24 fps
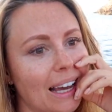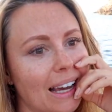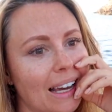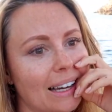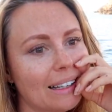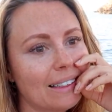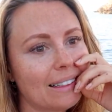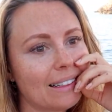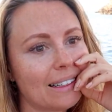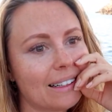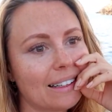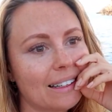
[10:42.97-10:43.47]

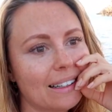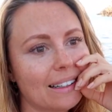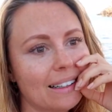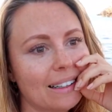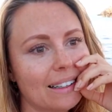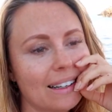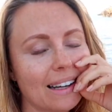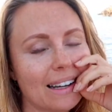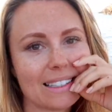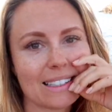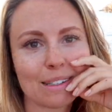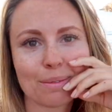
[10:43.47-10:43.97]
And
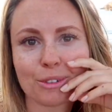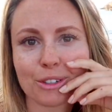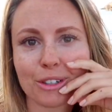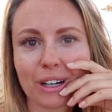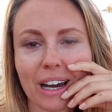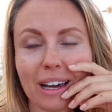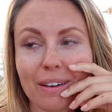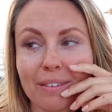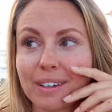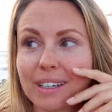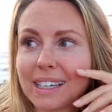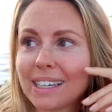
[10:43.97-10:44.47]
uh, as I'm
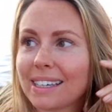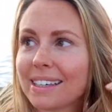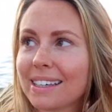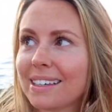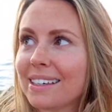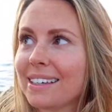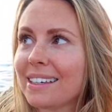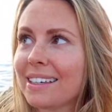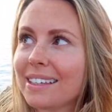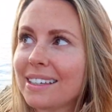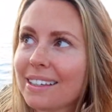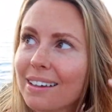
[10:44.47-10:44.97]

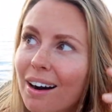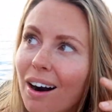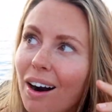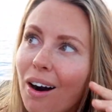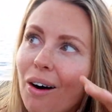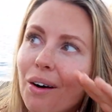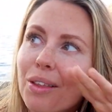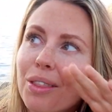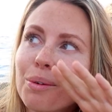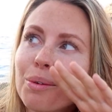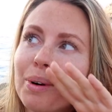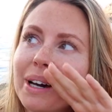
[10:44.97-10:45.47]
driving
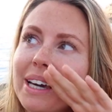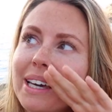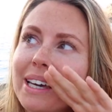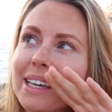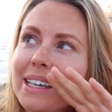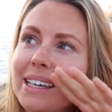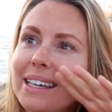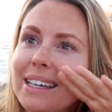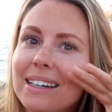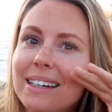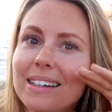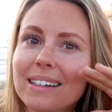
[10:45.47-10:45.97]
all the way
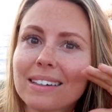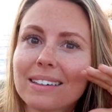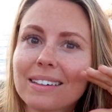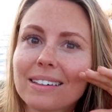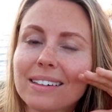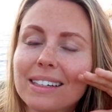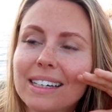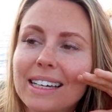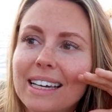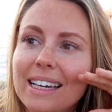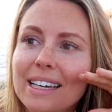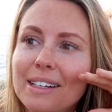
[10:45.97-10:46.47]
here,
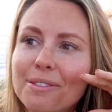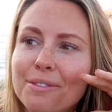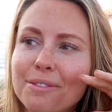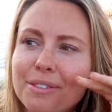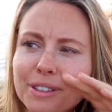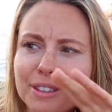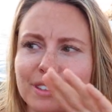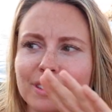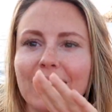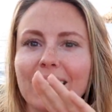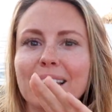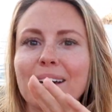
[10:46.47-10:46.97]
it
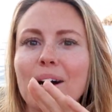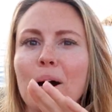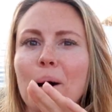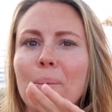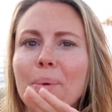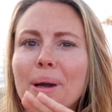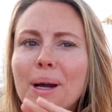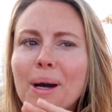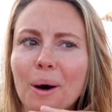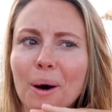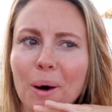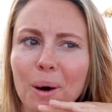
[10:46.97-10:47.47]
feels like
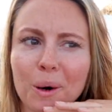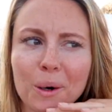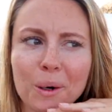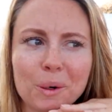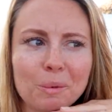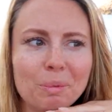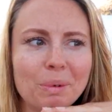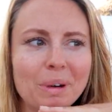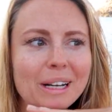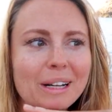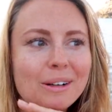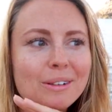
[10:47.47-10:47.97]
coming
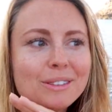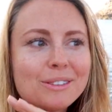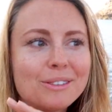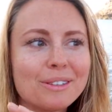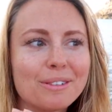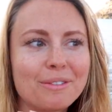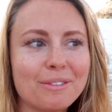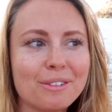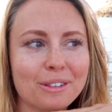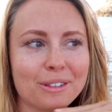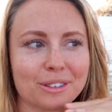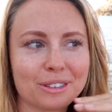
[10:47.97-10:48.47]
home. And
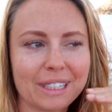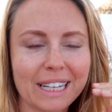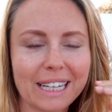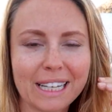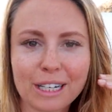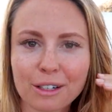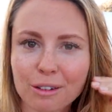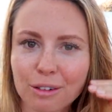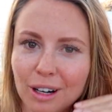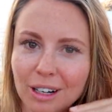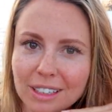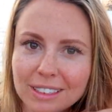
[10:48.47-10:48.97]
also, it feels
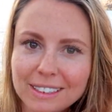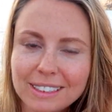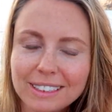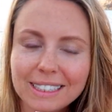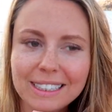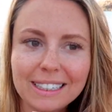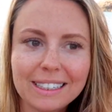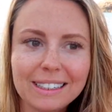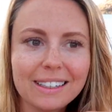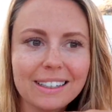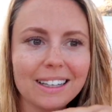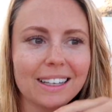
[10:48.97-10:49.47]
like
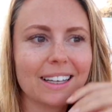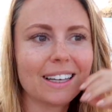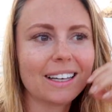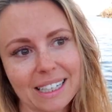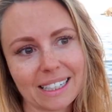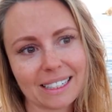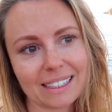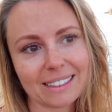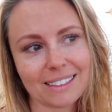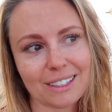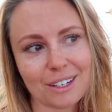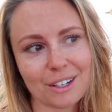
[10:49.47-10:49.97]
crossing,
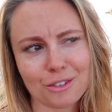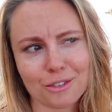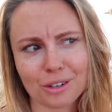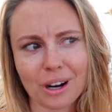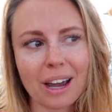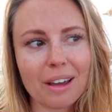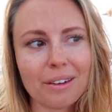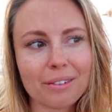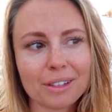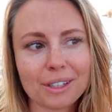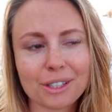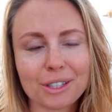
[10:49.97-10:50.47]
like
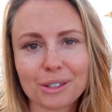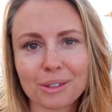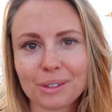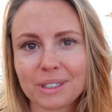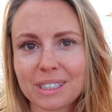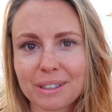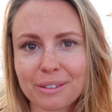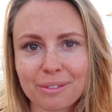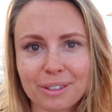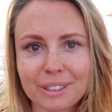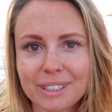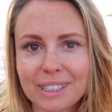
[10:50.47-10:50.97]
driving to a
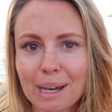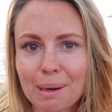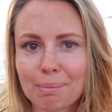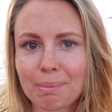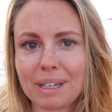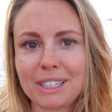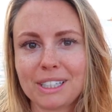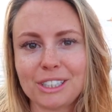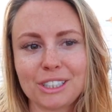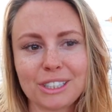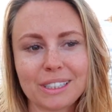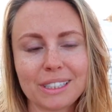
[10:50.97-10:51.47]
different
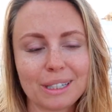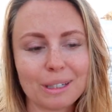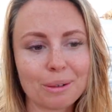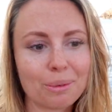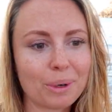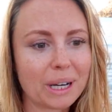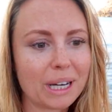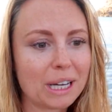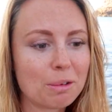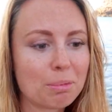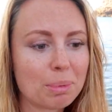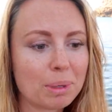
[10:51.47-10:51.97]
dimension in
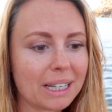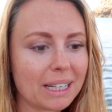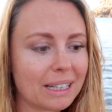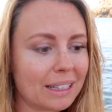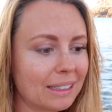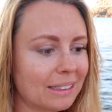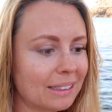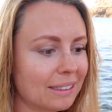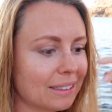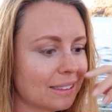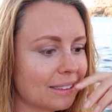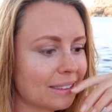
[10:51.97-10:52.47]
a way
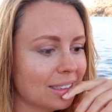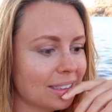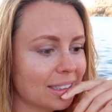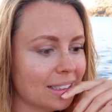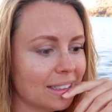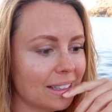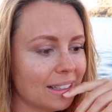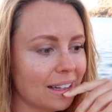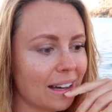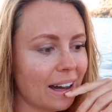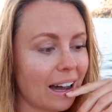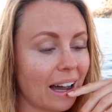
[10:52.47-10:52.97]
because
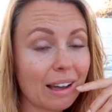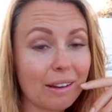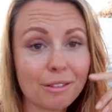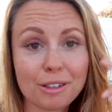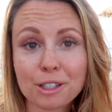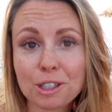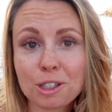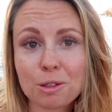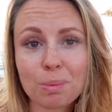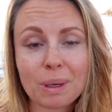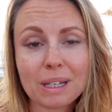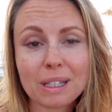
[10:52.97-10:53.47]
I've
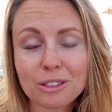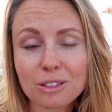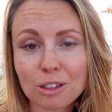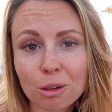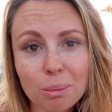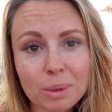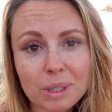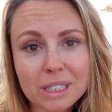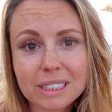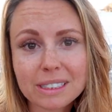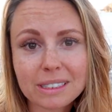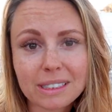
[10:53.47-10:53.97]
just spent
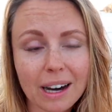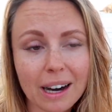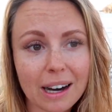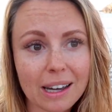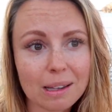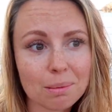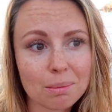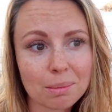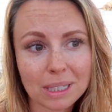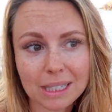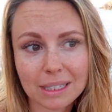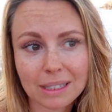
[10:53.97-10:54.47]
so much
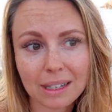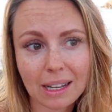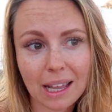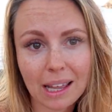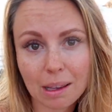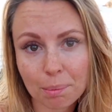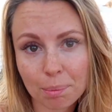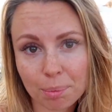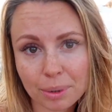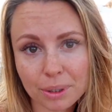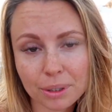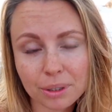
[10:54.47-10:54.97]
time in
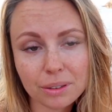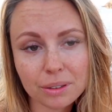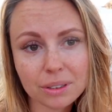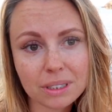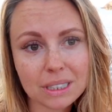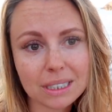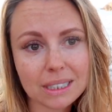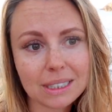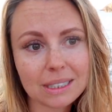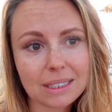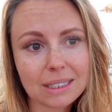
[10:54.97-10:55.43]
April